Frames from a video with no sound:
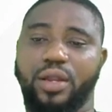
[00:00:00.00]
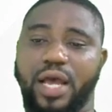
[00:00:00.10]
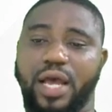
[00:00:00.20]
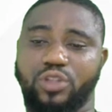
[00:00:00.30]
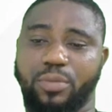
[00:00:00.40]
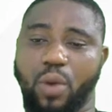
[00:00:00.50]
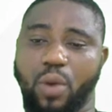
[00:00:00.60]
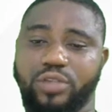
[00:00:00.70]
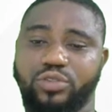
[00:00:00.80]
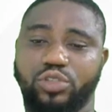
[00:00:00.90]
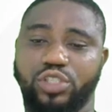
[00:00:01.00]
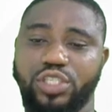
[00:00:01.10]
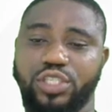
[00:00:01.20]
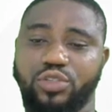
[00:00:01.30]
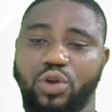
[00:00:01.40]
That's number one. So
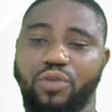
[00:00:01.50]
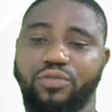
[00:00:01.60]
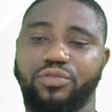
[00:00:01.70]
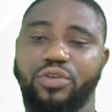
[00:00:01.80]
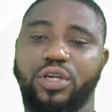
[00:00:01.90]
D is off.